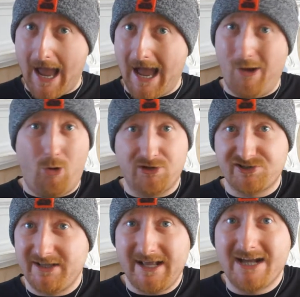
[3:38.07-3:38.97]

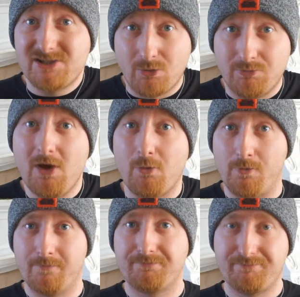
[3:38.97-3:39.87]
I don't
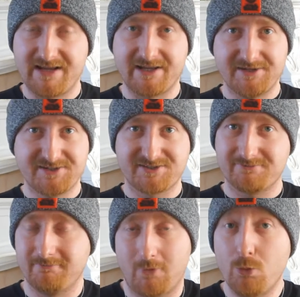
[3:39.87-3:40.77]
know.
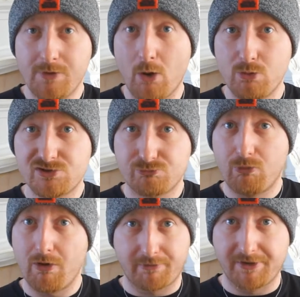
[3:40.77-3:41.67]
Because who knows
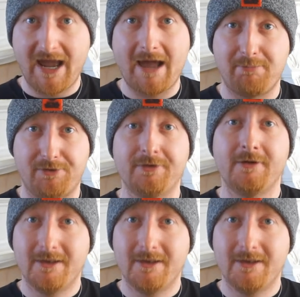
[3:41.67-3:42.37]
what could happen?